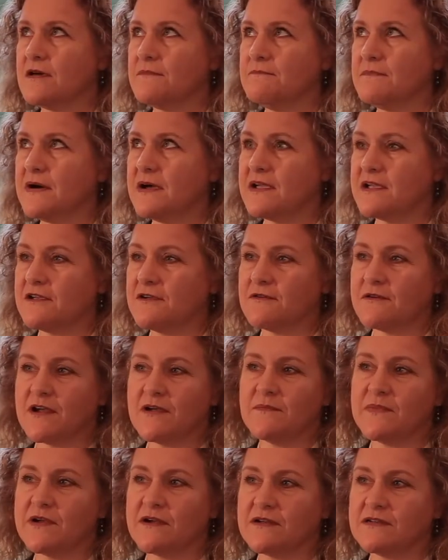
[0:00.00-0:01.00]
My
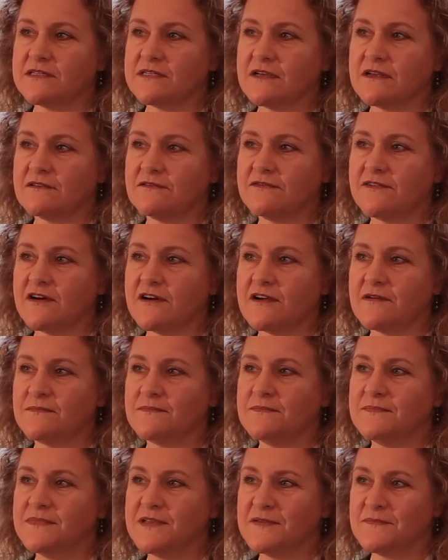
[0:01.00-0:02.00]
grandparents had a farm
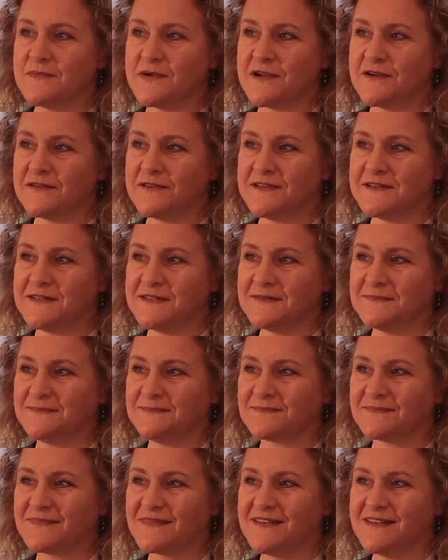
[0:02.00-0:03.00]
in Maryland,
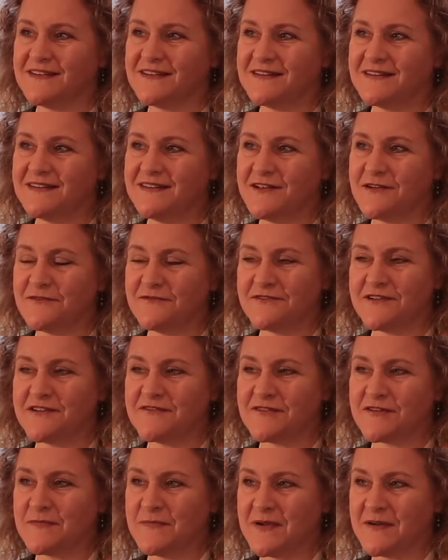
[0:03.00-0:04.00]
near
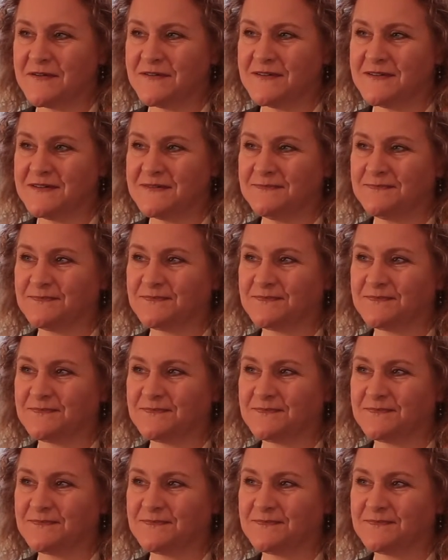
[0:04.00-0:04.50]
Frederick, Maryland,